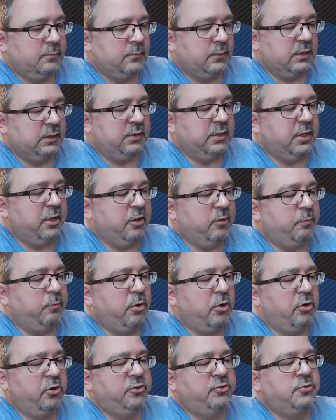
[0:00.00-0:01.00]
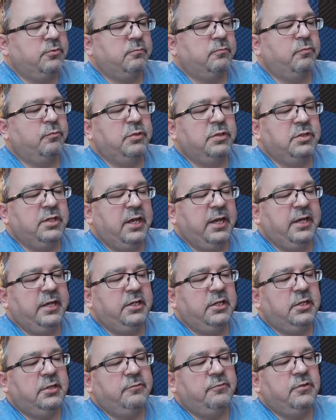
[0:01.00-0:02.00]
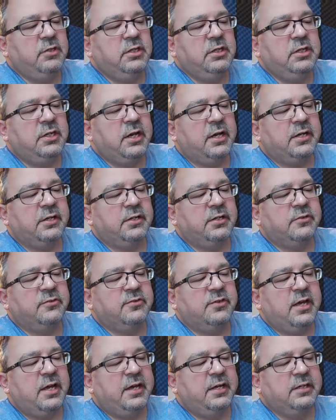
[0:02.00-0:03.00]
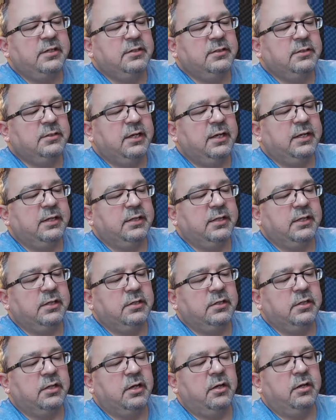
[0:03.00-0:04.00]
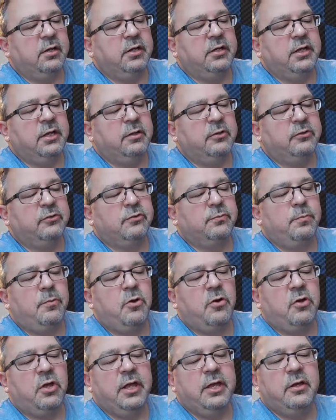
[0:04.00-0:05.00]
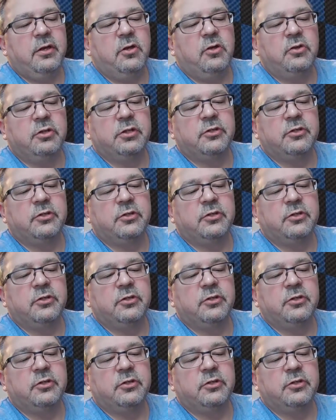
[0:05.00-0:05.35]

they are marked with ADV on the side, and then a small L and a